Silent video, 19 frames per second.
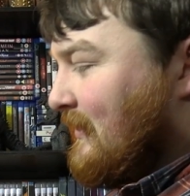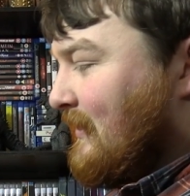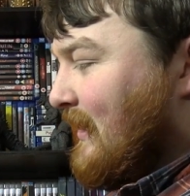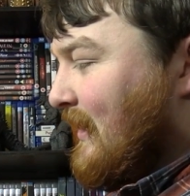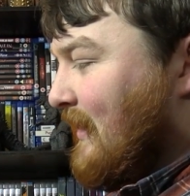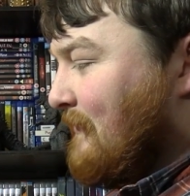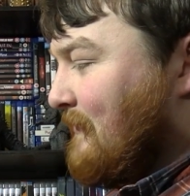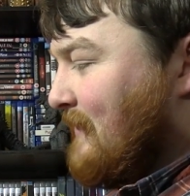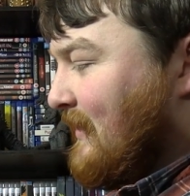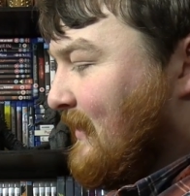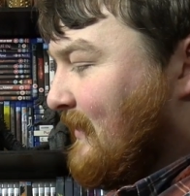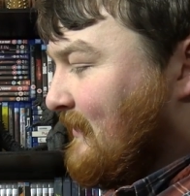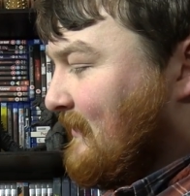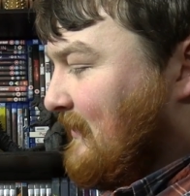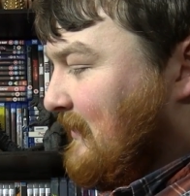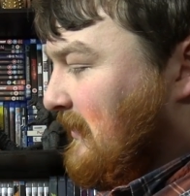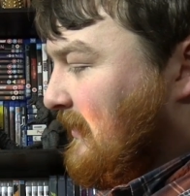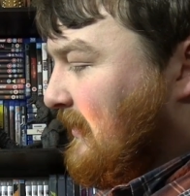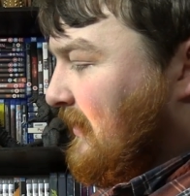That
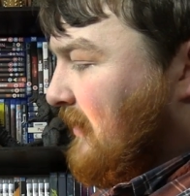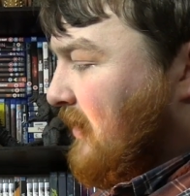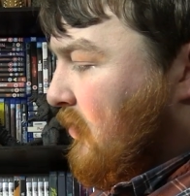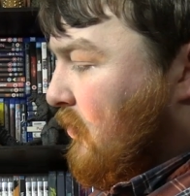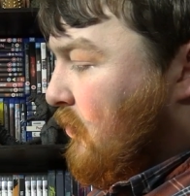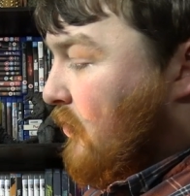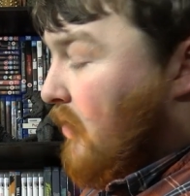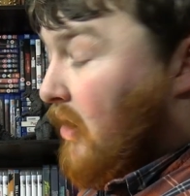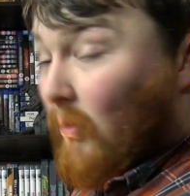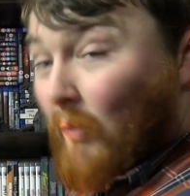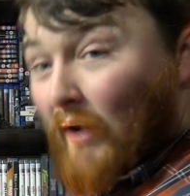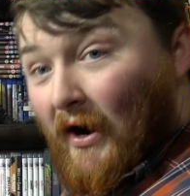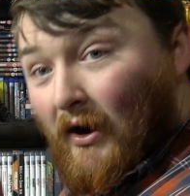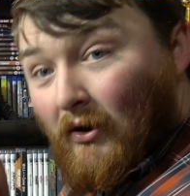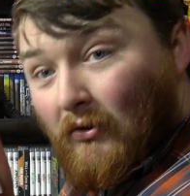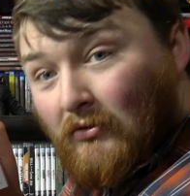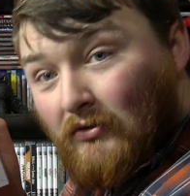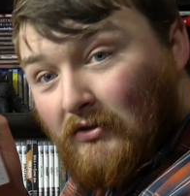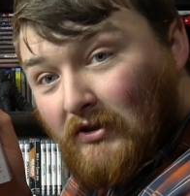means,
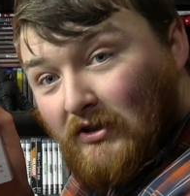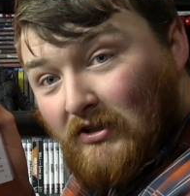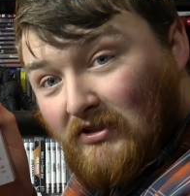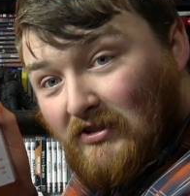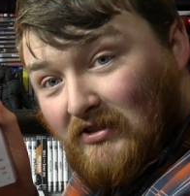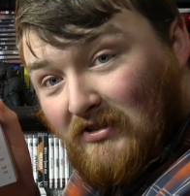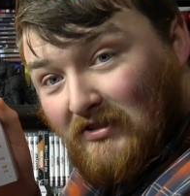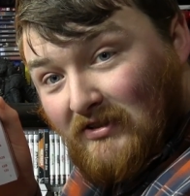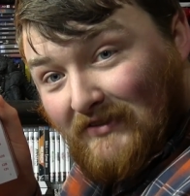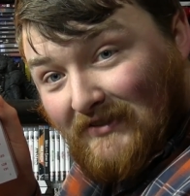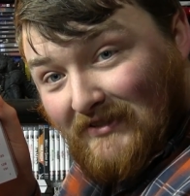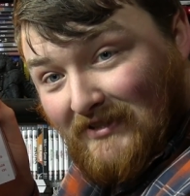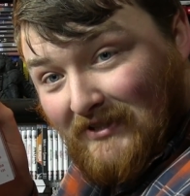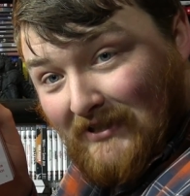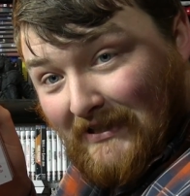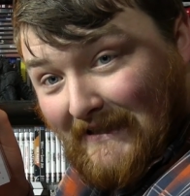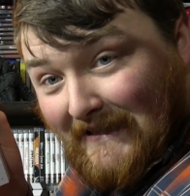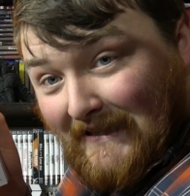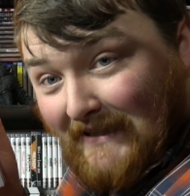wow, you can just
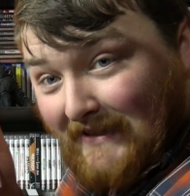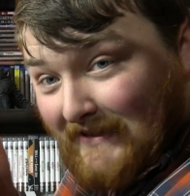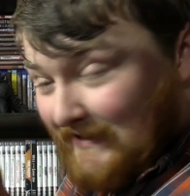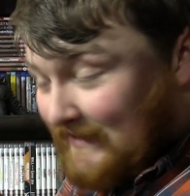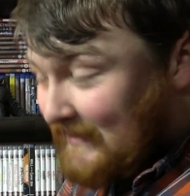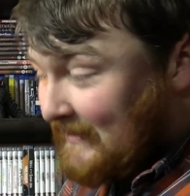look at that.